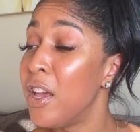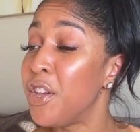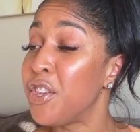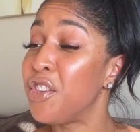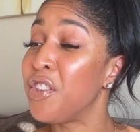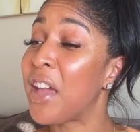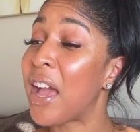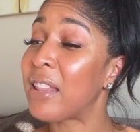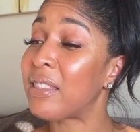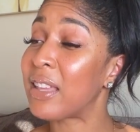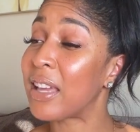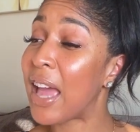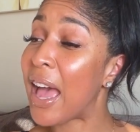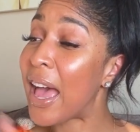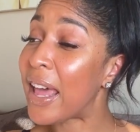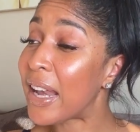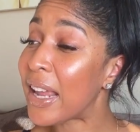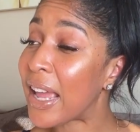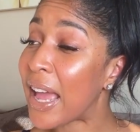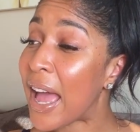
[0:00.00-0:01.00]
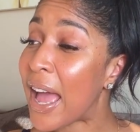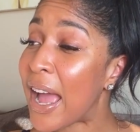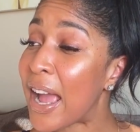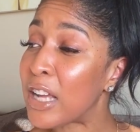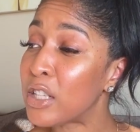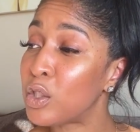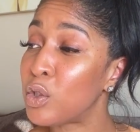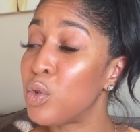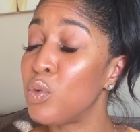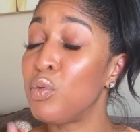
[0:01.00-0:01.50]
You got the kind of
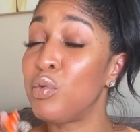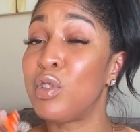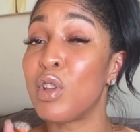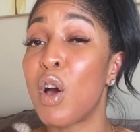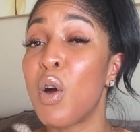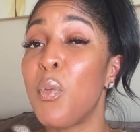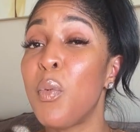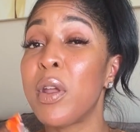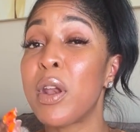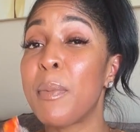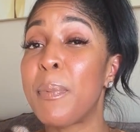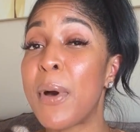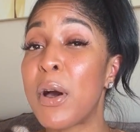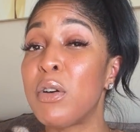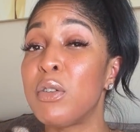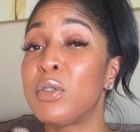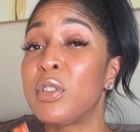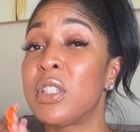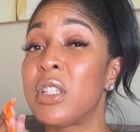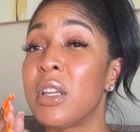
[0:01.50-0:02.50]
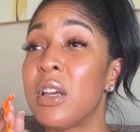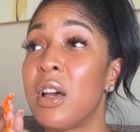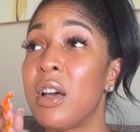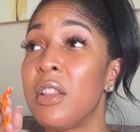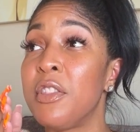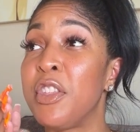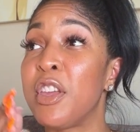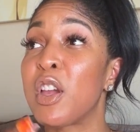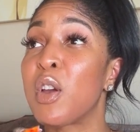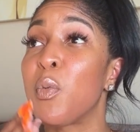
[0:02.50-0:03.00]
guys who don't want to post
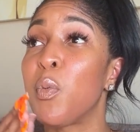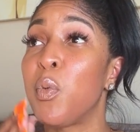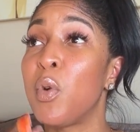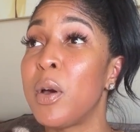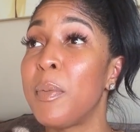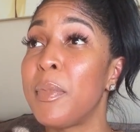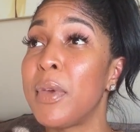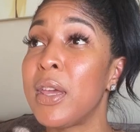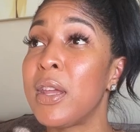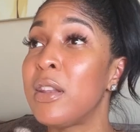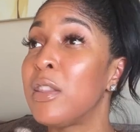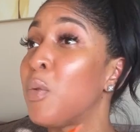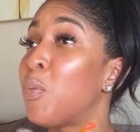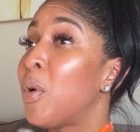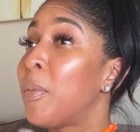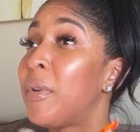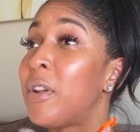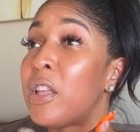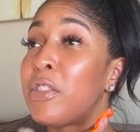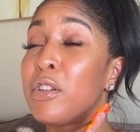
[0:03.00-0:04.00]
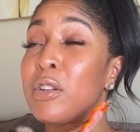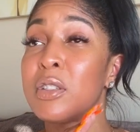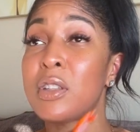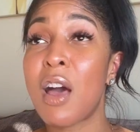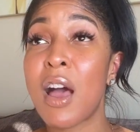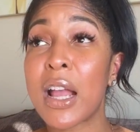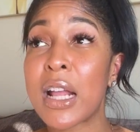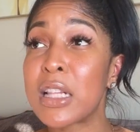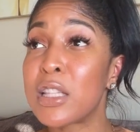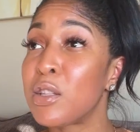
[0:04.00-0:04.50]
their woman, the woman that they're
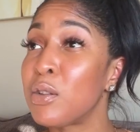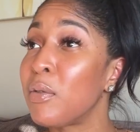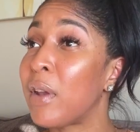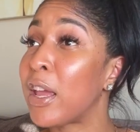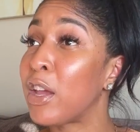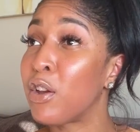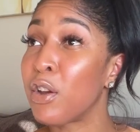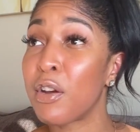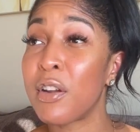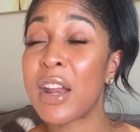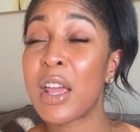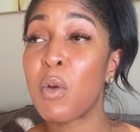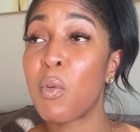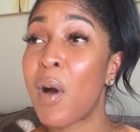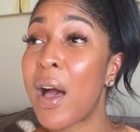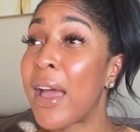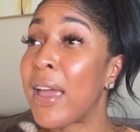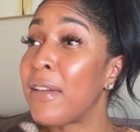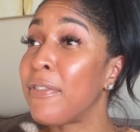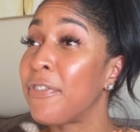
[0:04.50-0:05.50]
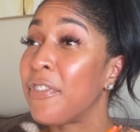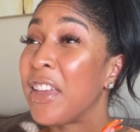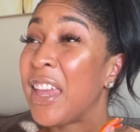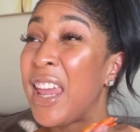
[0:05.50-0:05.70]
talking to, their girl, their wife,